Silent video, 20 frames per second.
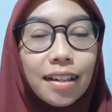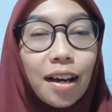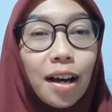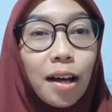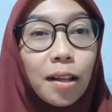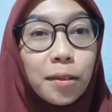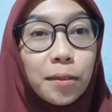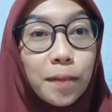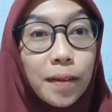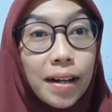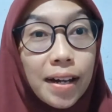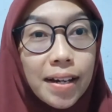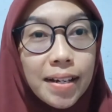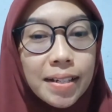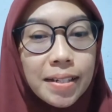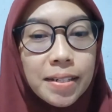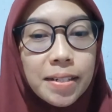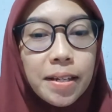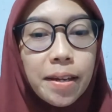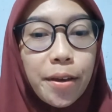
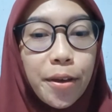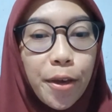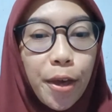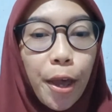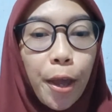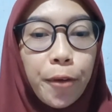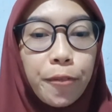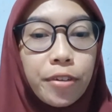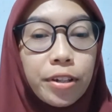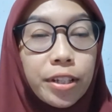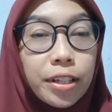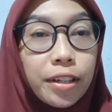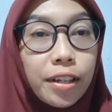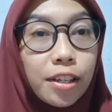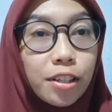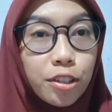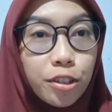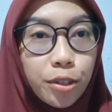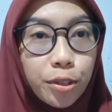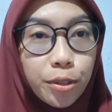Alright, everything
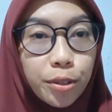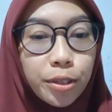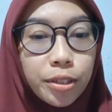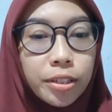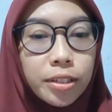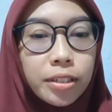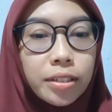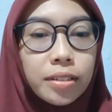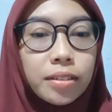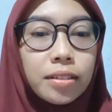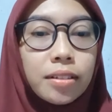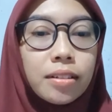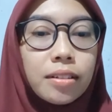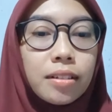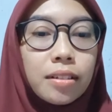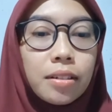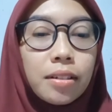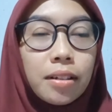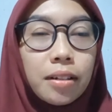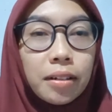is good?
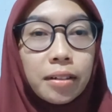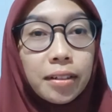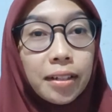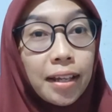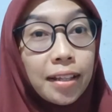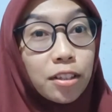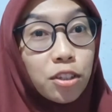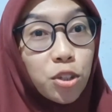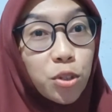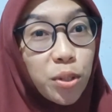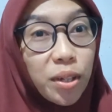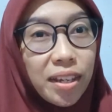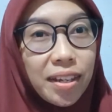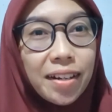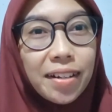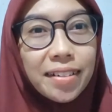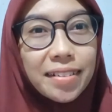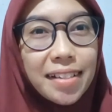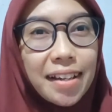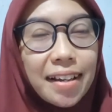Glad to
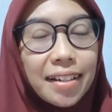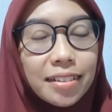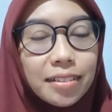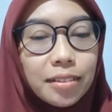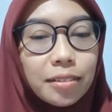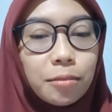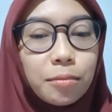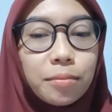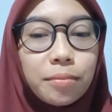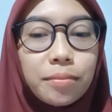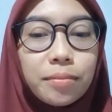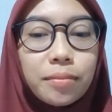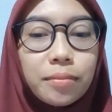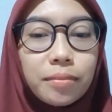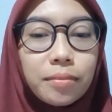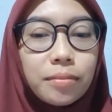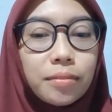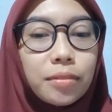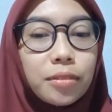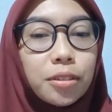hear that.
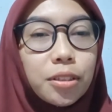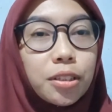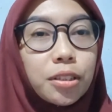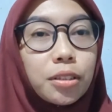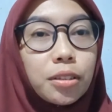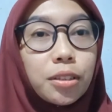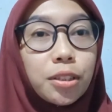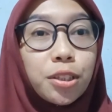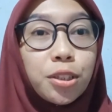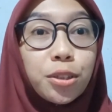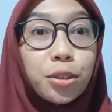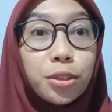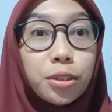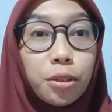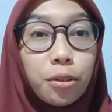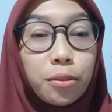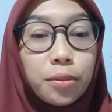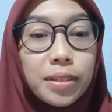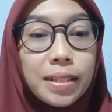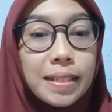You
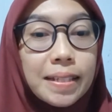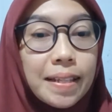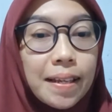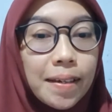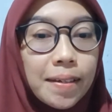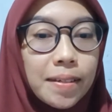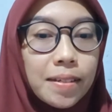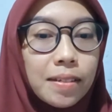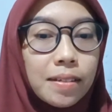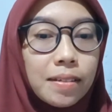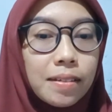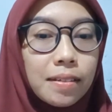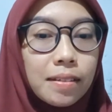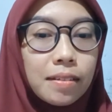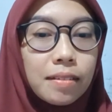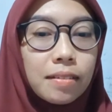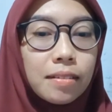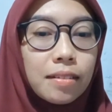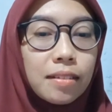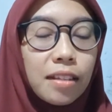know the saying,
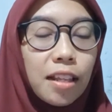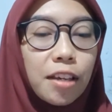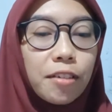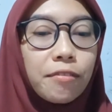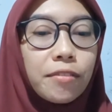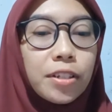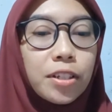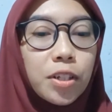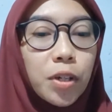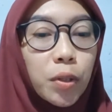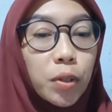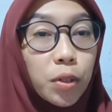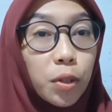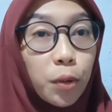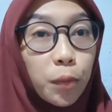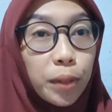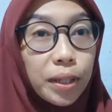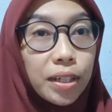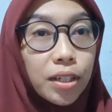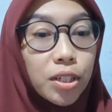if we don't
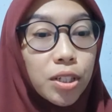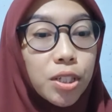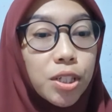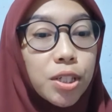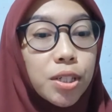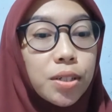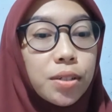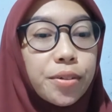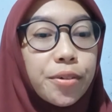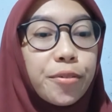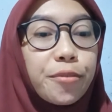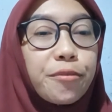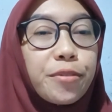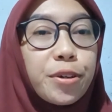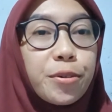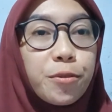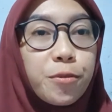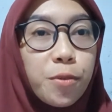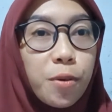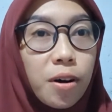know each, we
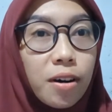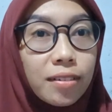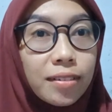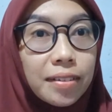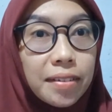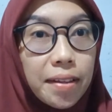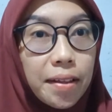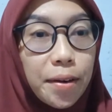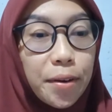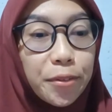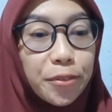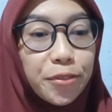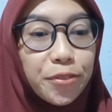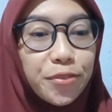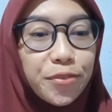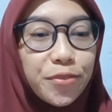won't love.